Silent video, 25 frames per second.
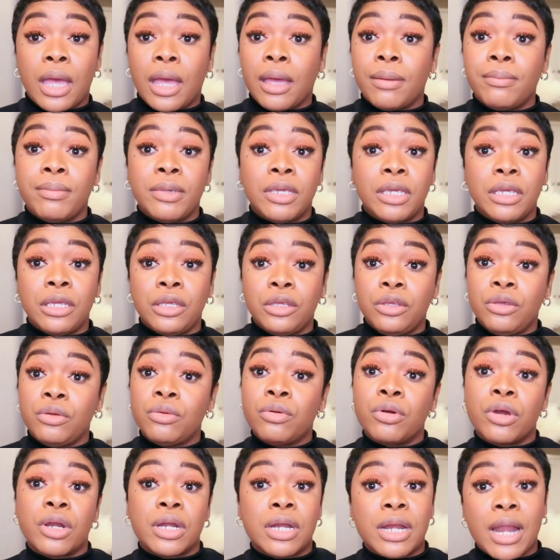I mean,
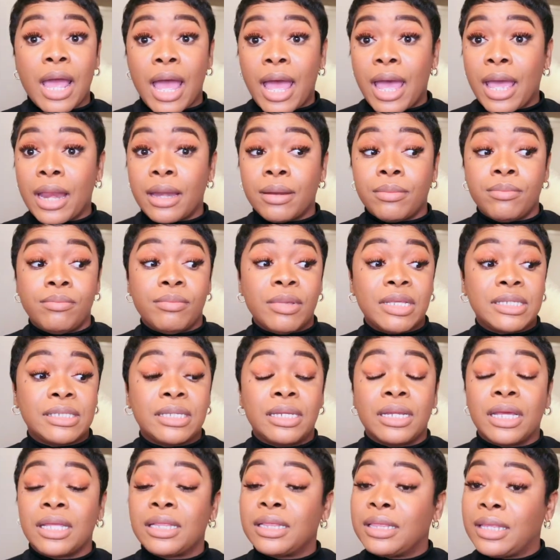you are not
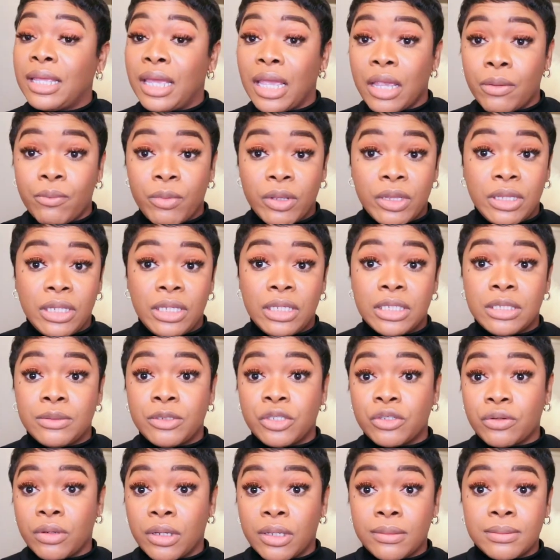missing a thing with these
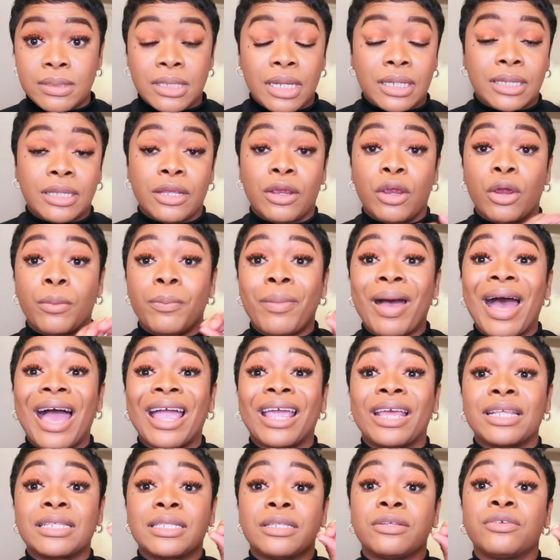trucks. Like, there are
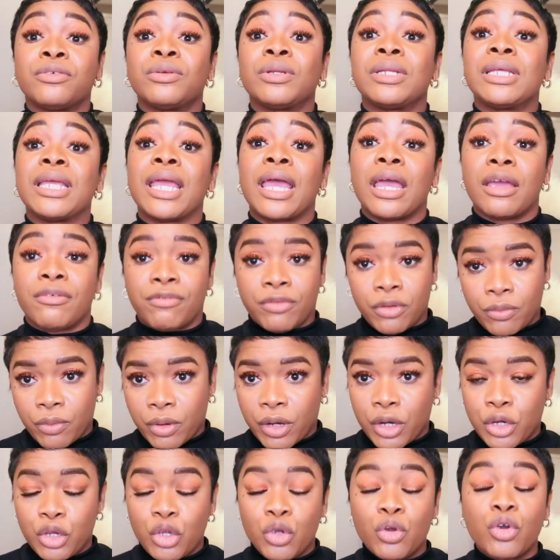pockets literally
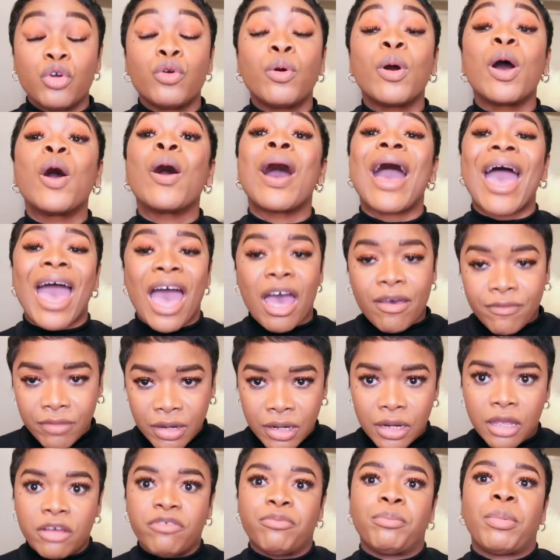everywhere. You will have
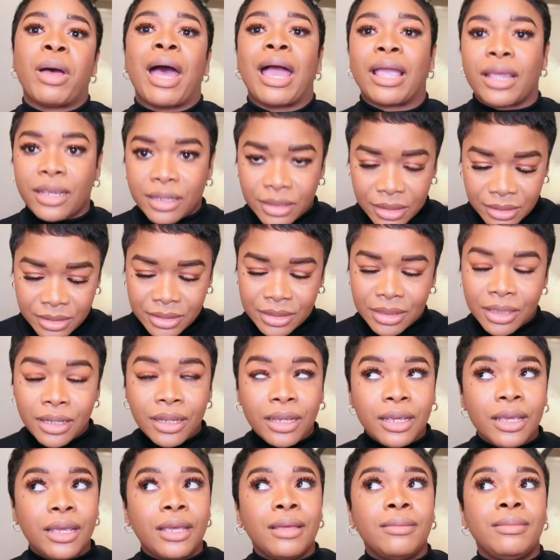enough pockets.
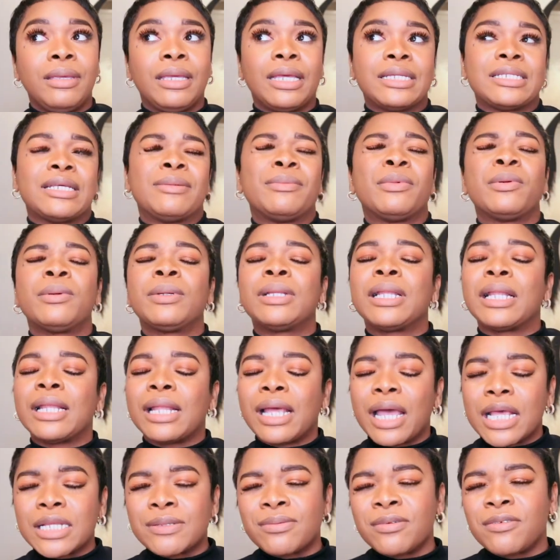Because I remember the
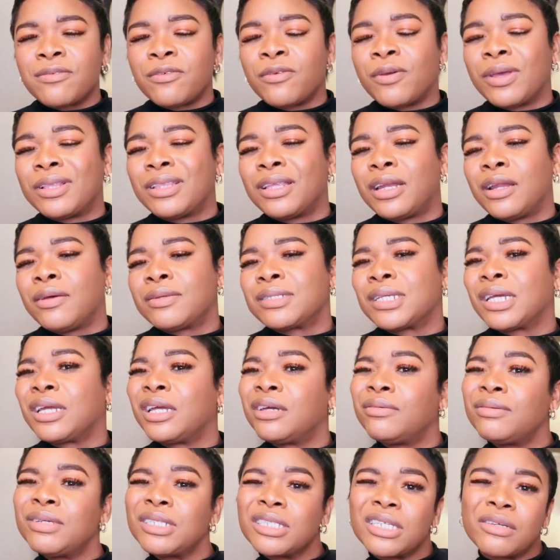last review I did, I was like,
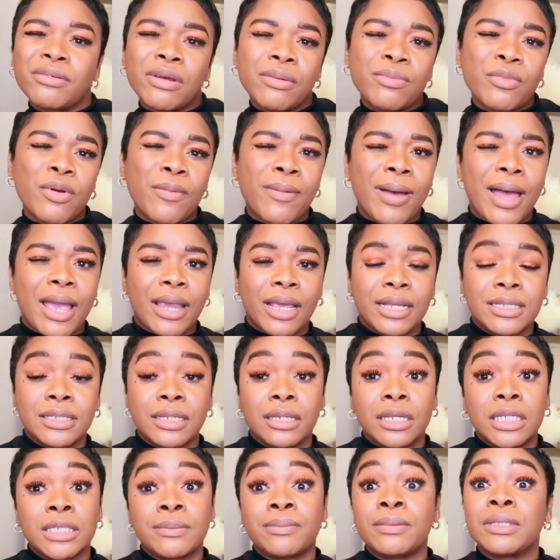I wish there were more pockets
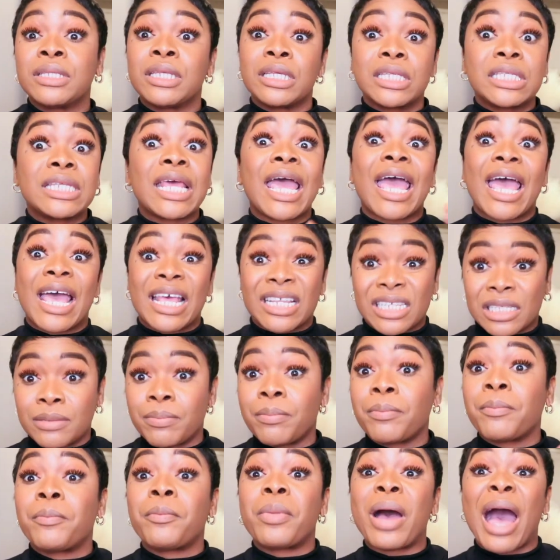on this. This has
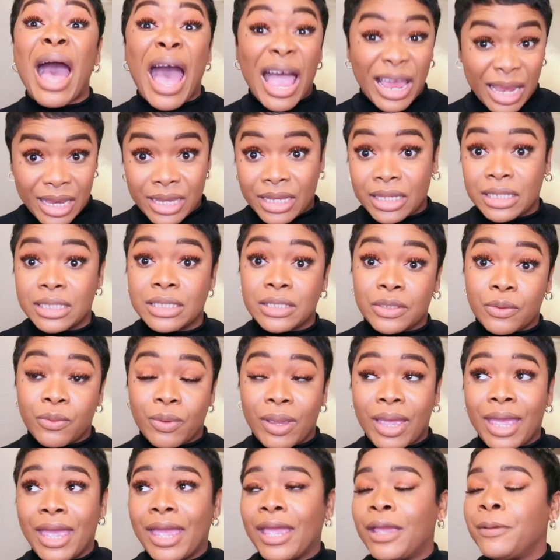pockets,
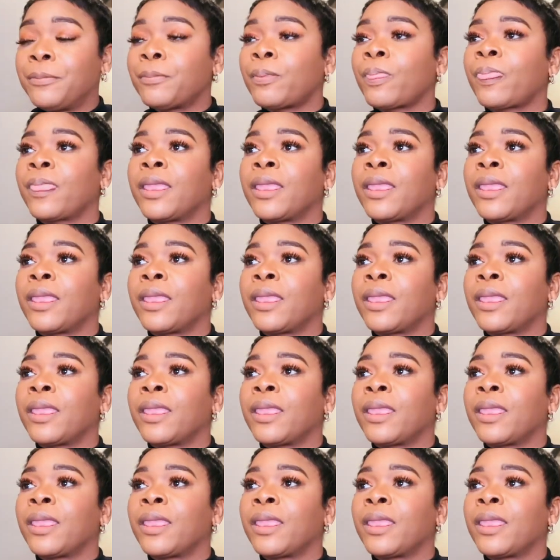okay?